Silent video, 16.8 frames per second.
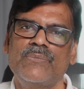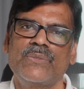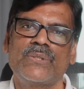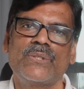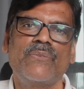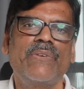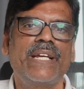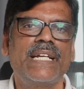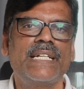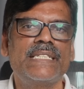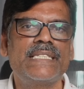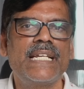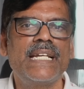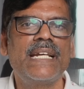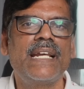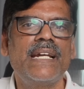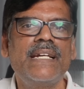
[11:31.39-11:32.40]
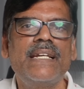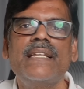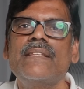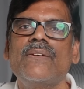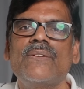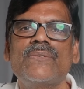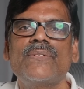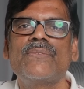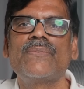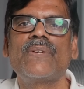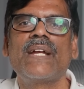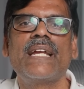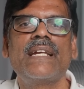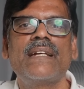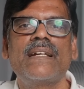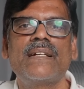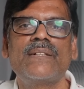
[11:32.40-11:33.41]
so we can say
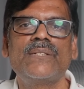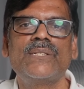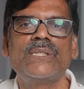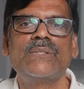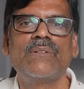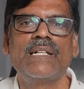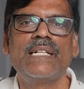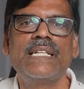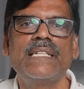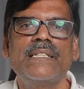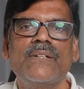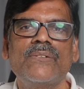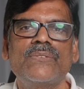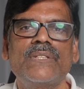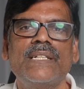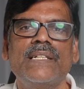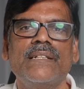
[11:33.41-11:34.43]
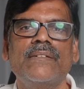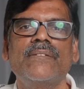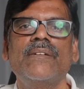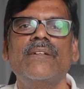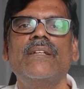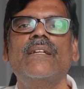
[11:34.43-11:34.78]
19,500 to 20,000,